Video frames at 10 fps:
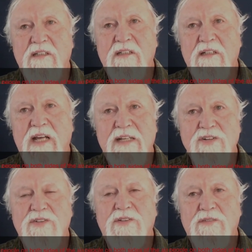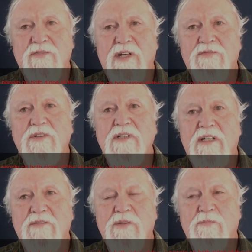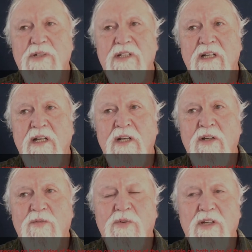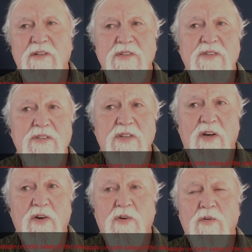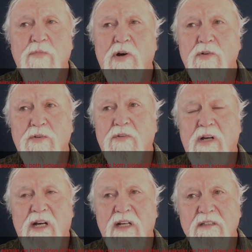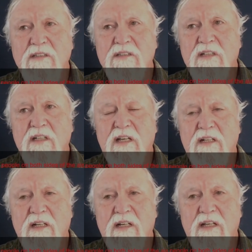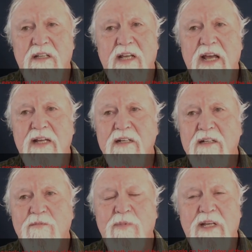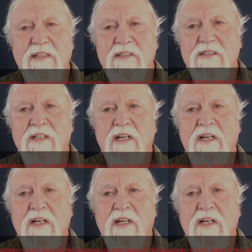national, the federal level, but we are so polarized, and that makes